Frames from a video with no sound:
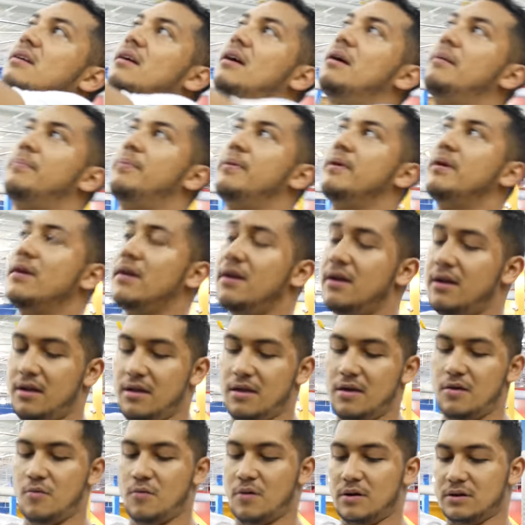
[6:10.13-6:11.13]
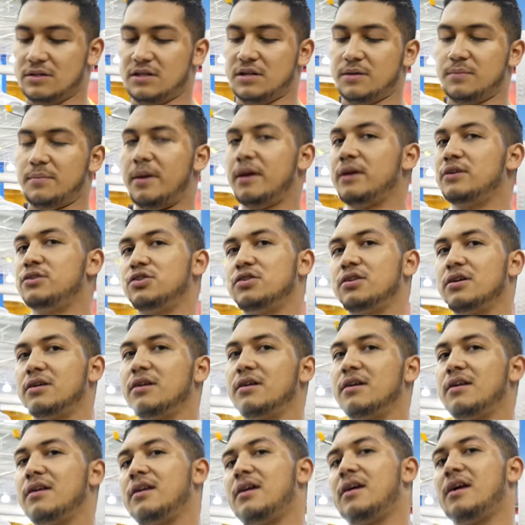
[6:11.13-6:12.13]
up here, you want to make
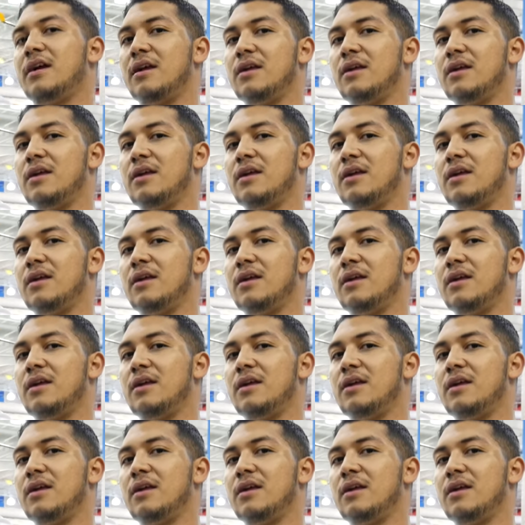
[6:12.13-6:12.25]
sure